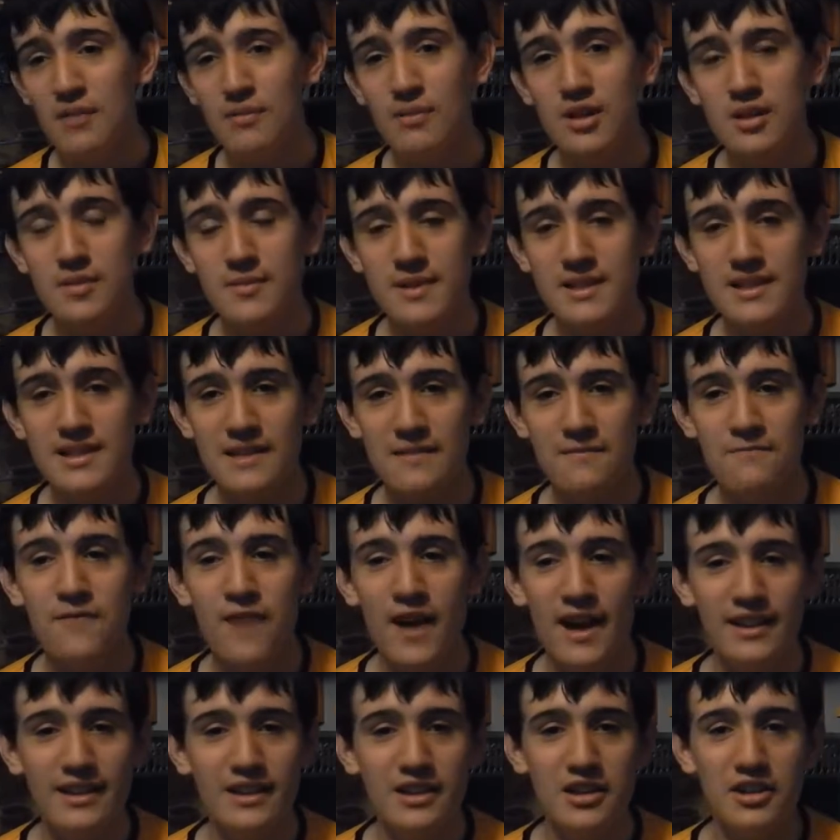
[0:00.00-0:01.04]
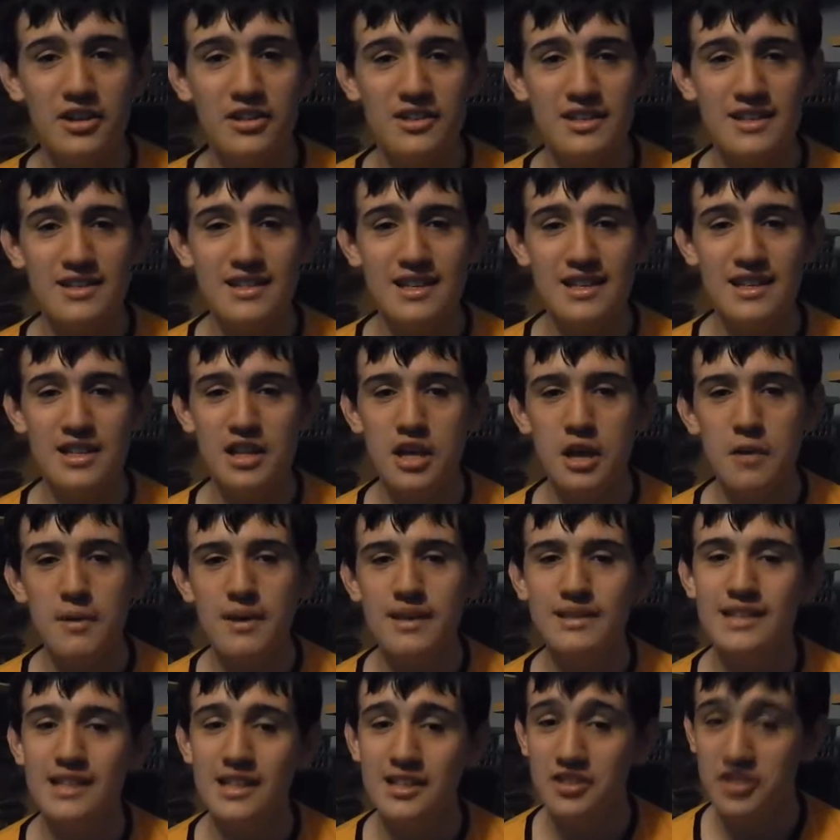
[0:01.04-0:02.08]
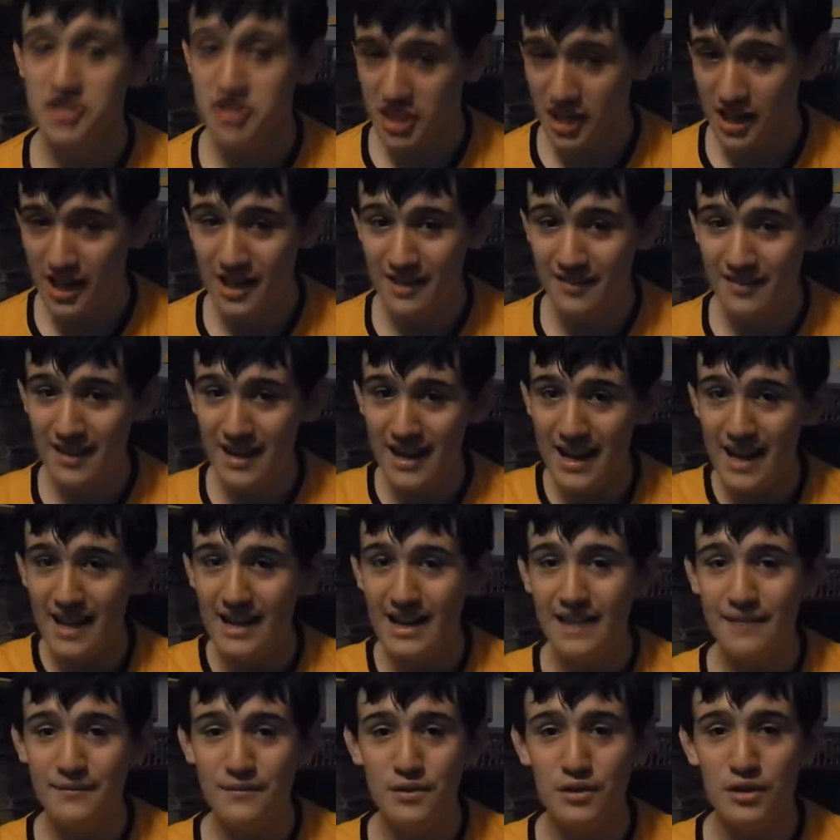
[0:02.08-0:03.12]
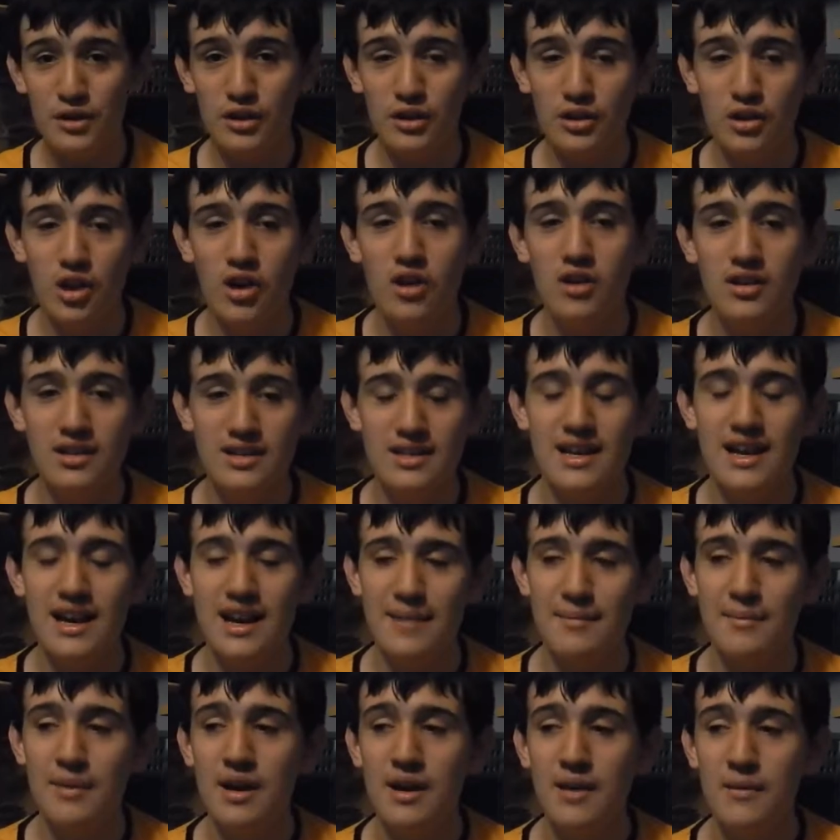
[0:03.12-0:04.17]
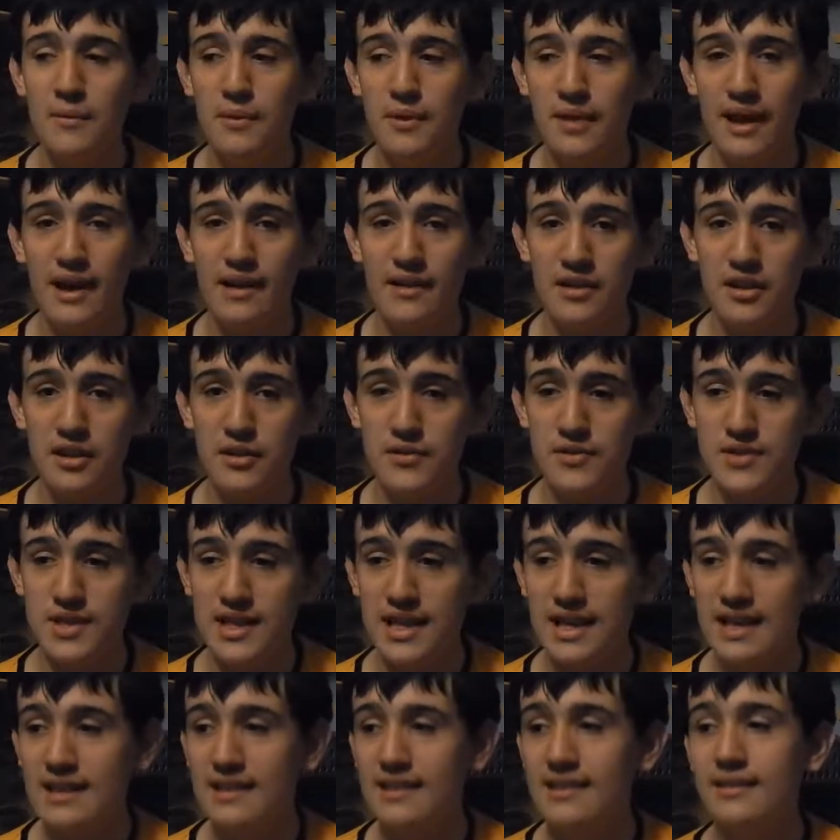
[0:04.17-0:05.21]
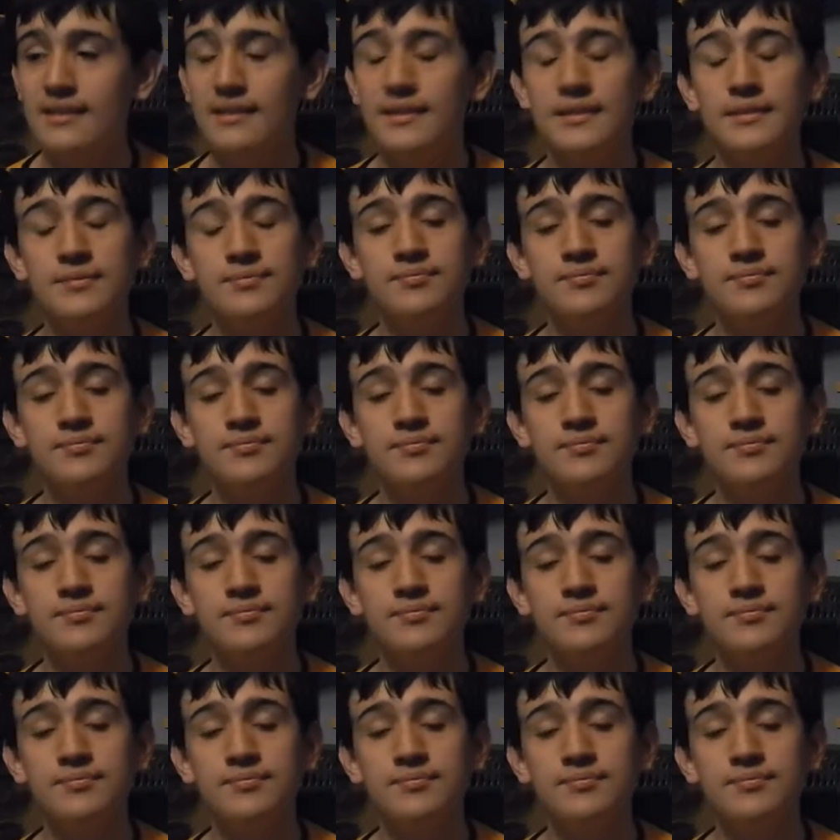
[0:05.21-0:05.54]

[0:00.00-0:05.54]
which means I finally got to see the USS China again after a long time without using it.